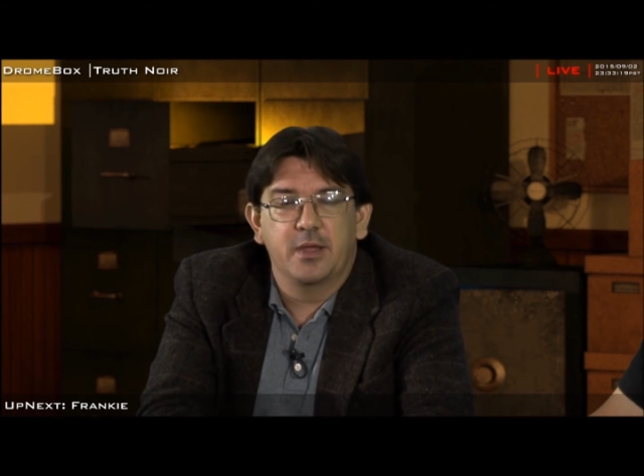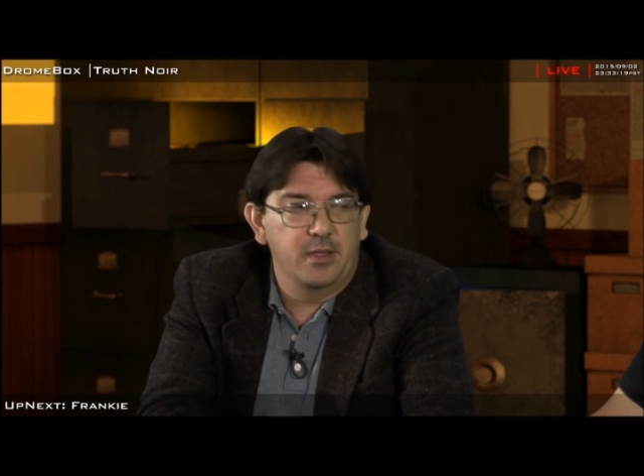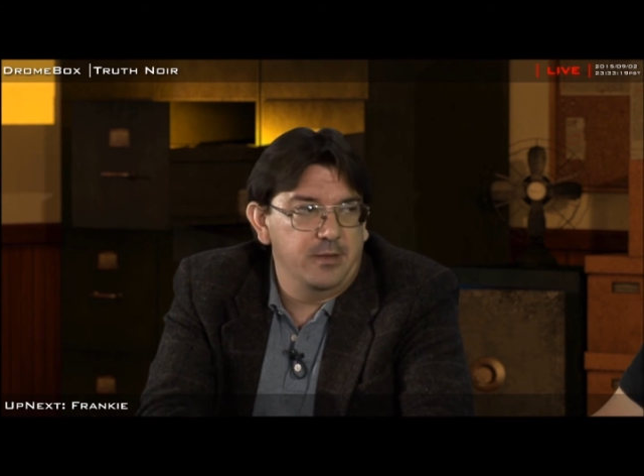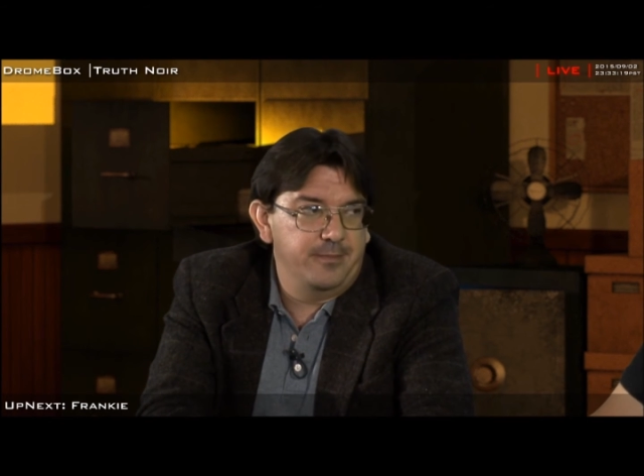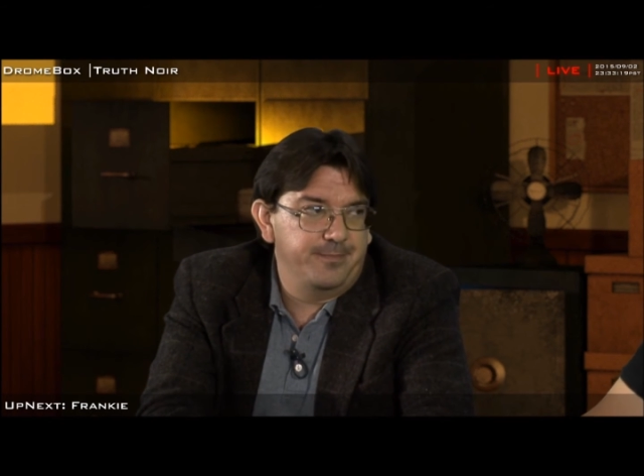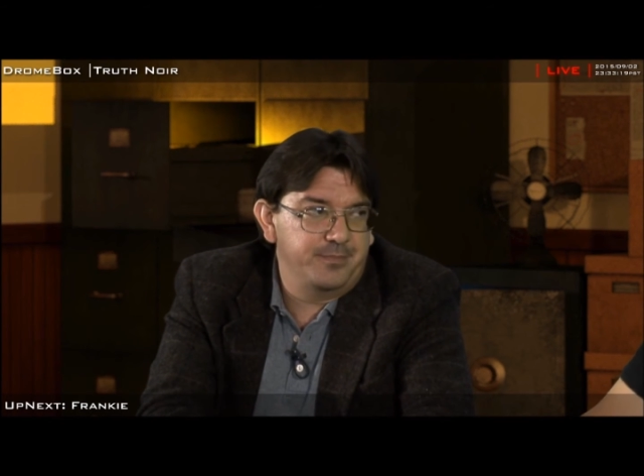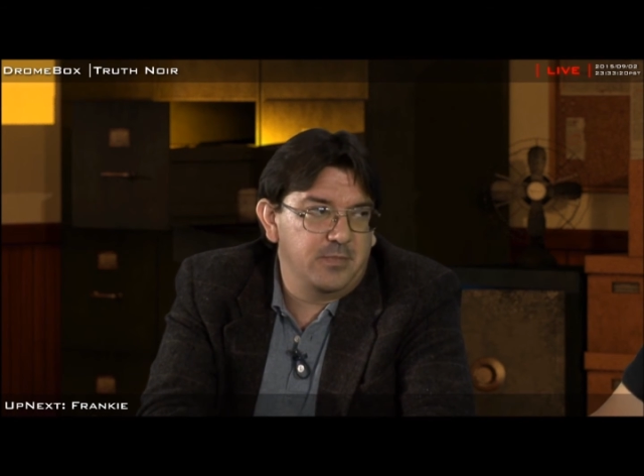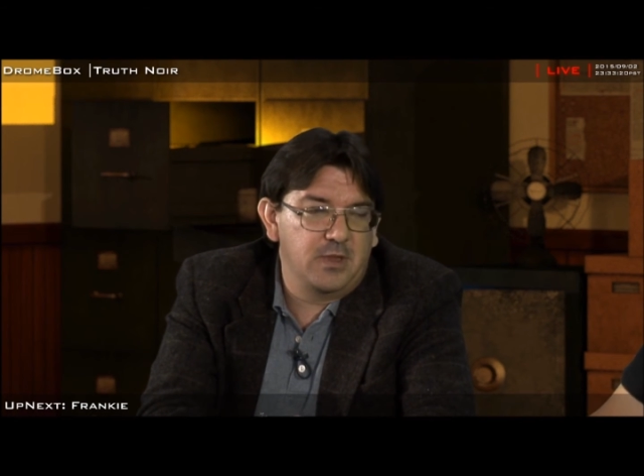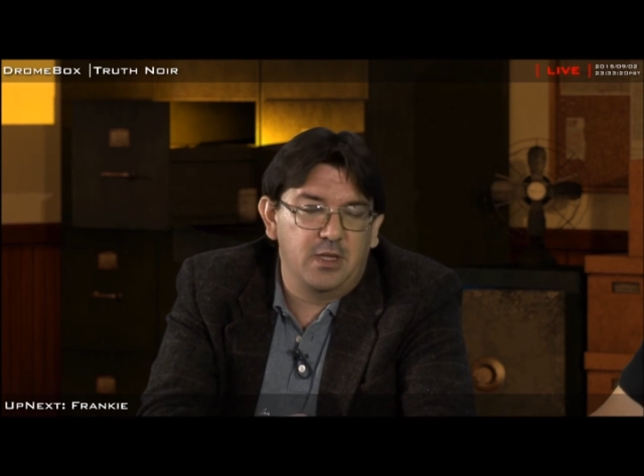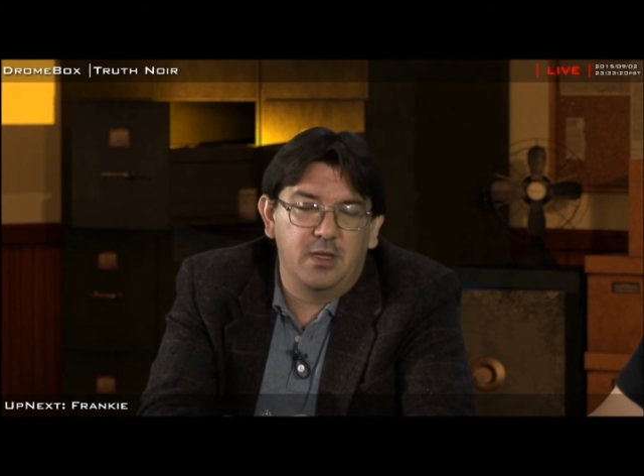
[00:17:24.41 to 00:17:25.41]
come to you and they
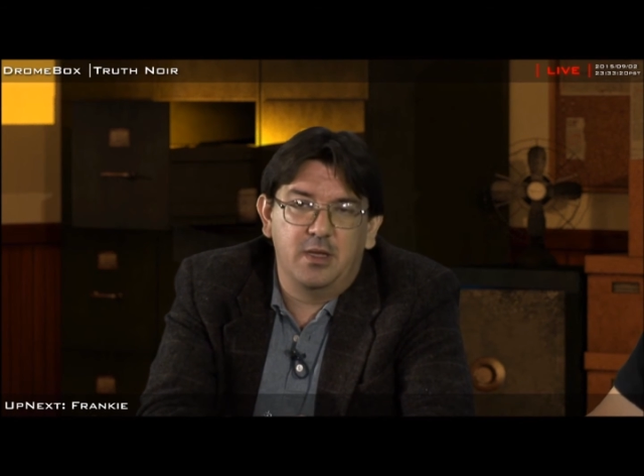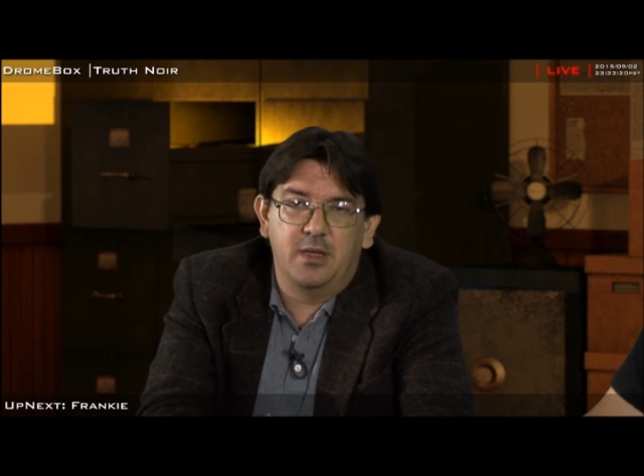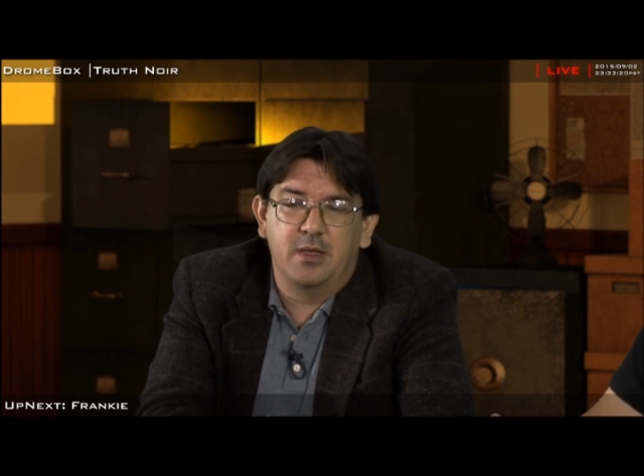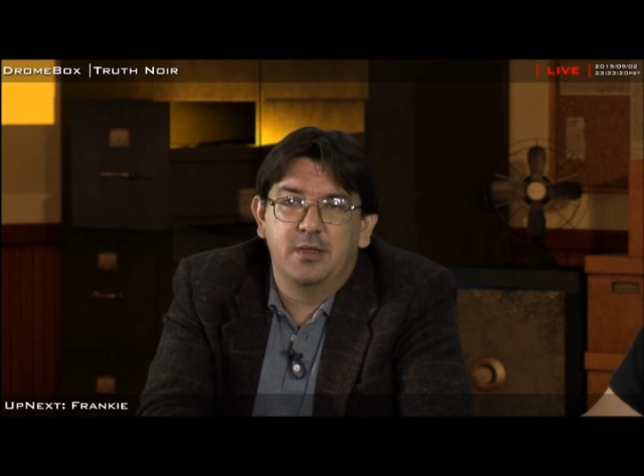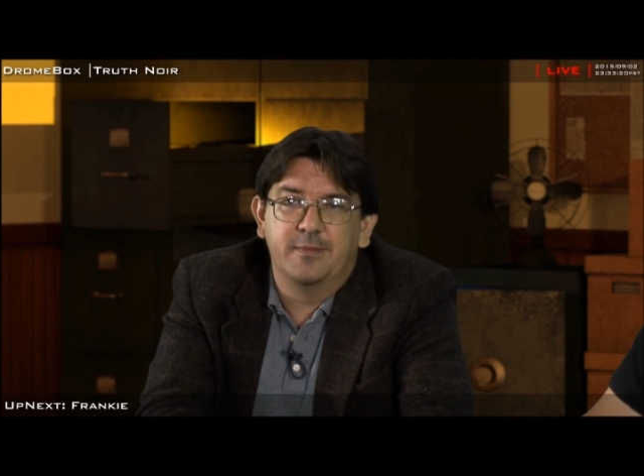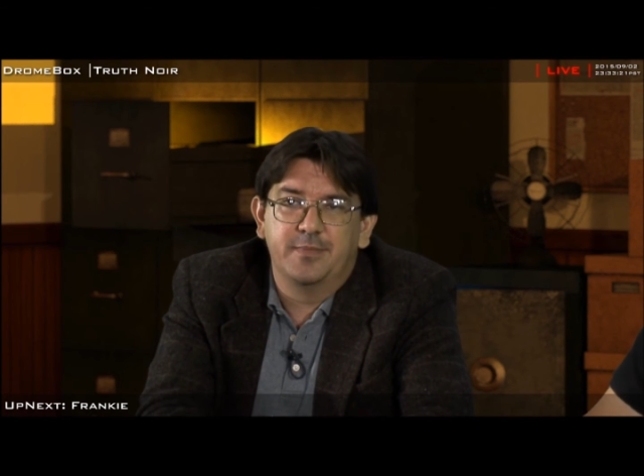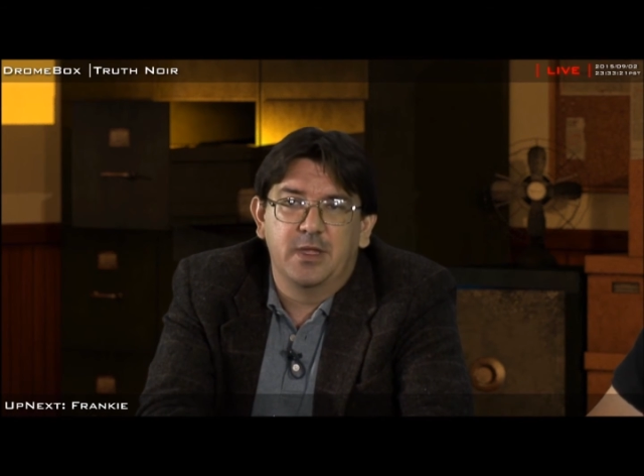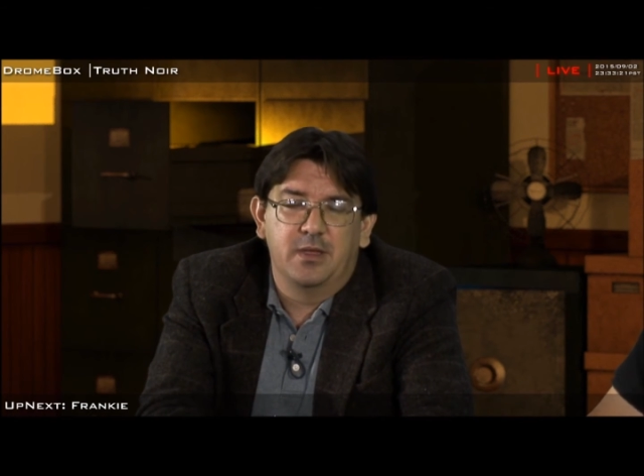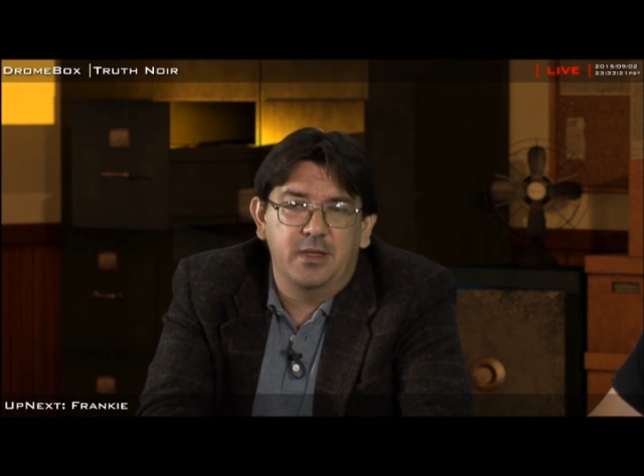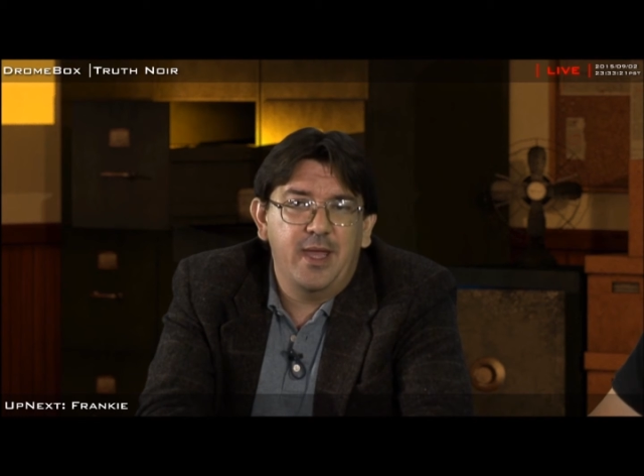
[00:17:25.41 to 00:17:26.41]
ask you a fee. They don't
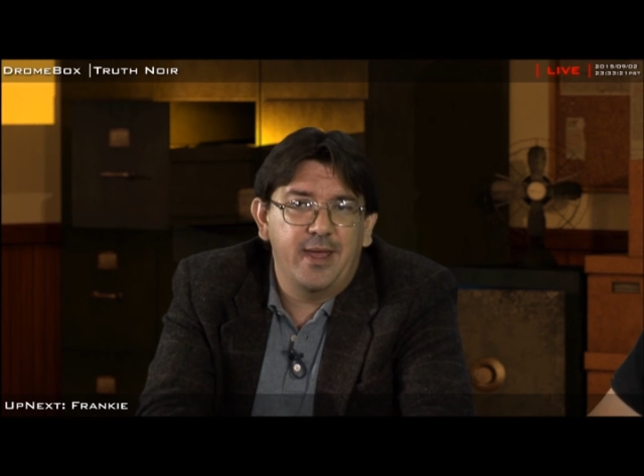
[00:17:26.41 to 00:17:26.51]
even.